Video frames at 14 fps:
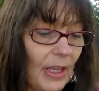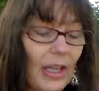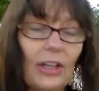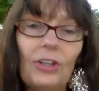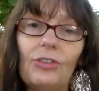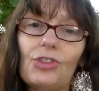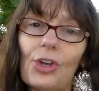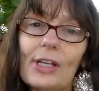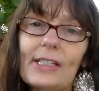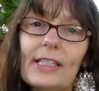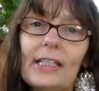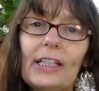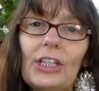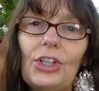and
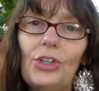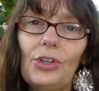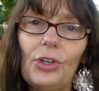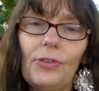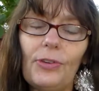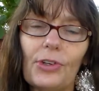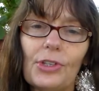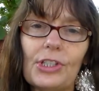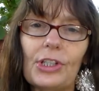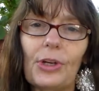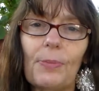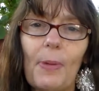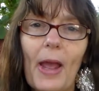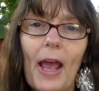trusting in the universe and
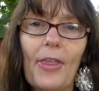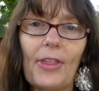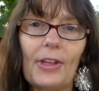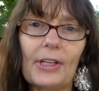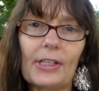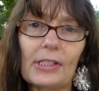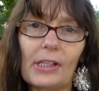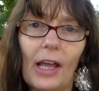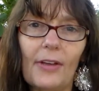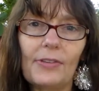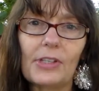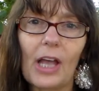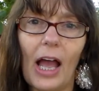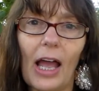our path in this
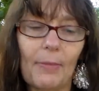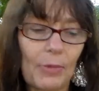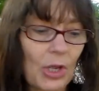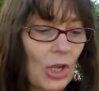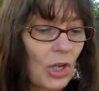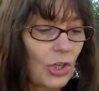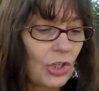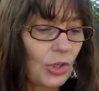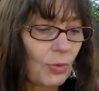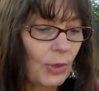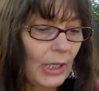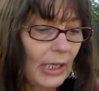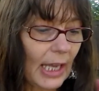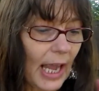lifetime, so
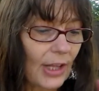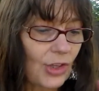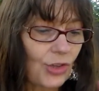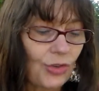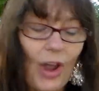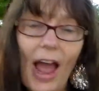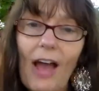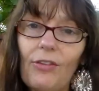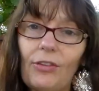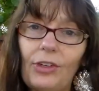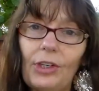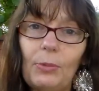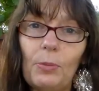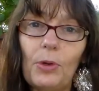we can
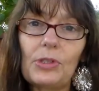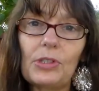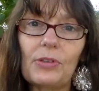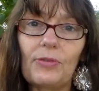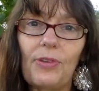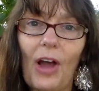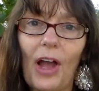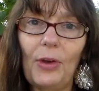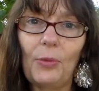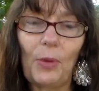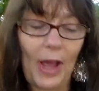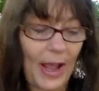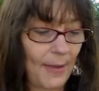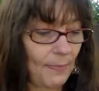travel in a most divine
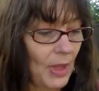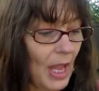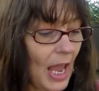way.